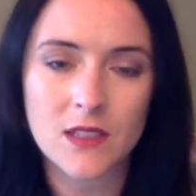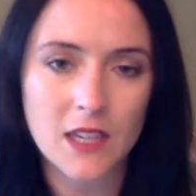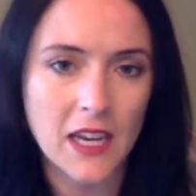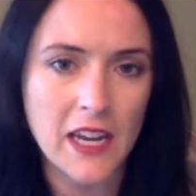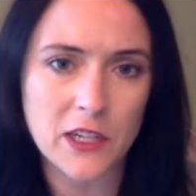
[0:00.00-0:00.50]

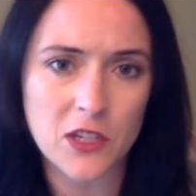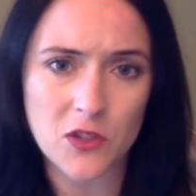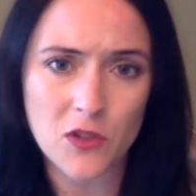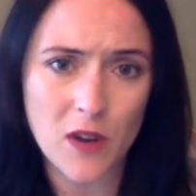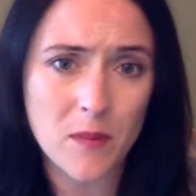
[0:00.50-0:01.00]
to Cajun
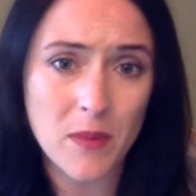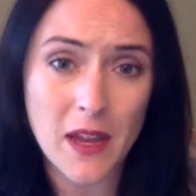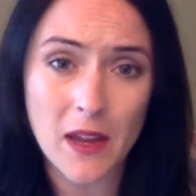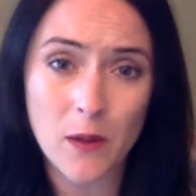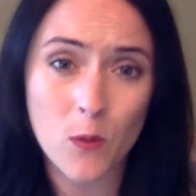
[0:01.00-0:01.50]
shrimp.
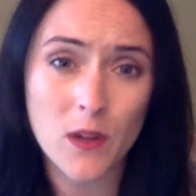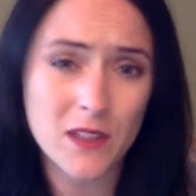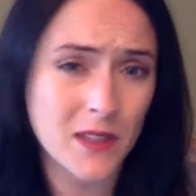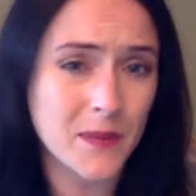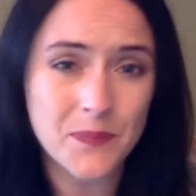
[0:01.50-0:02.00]
It
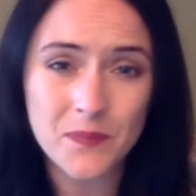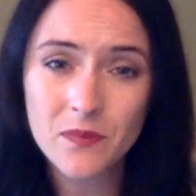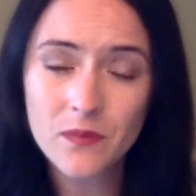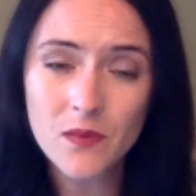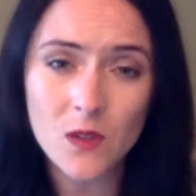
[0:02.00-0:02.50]
was
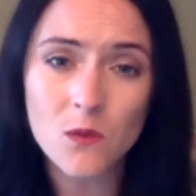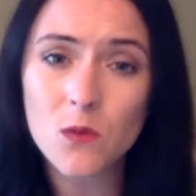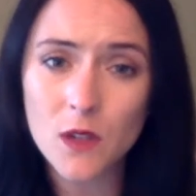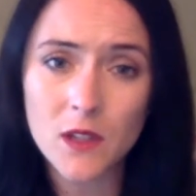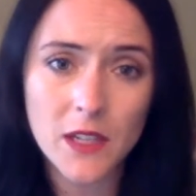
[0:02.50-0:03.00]

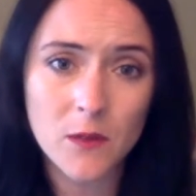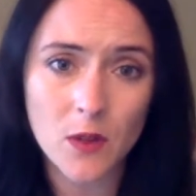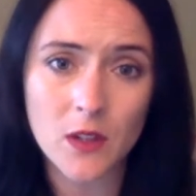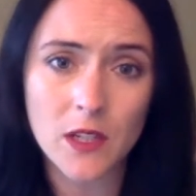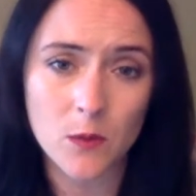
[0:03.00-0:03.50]
really,
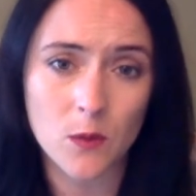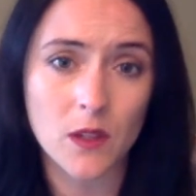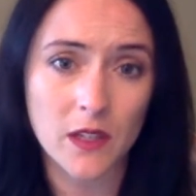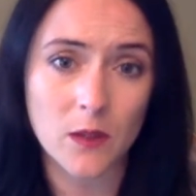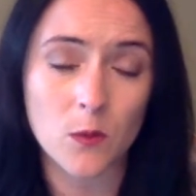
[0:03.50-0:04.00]
really,
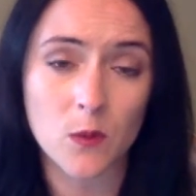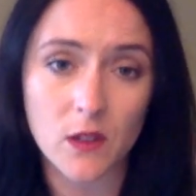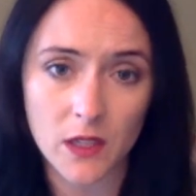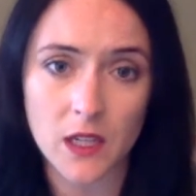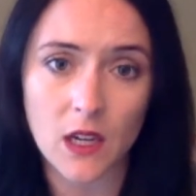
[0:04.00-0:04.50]
really,
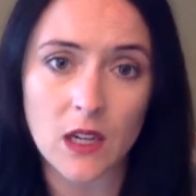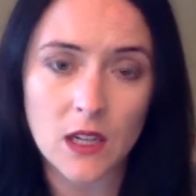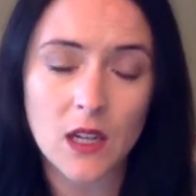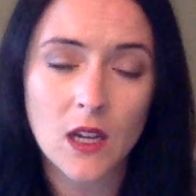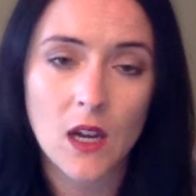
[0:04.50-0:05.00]
really
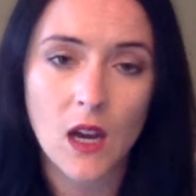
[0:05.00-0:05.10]
good.